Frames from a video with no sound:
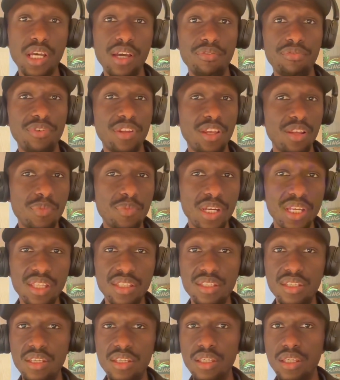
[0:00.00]
affiliate
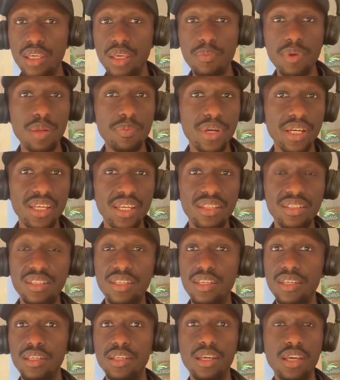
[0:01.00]
marketing, email
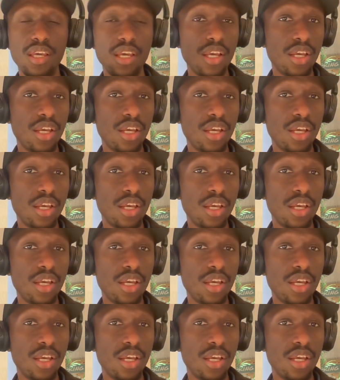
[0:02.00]
marketing,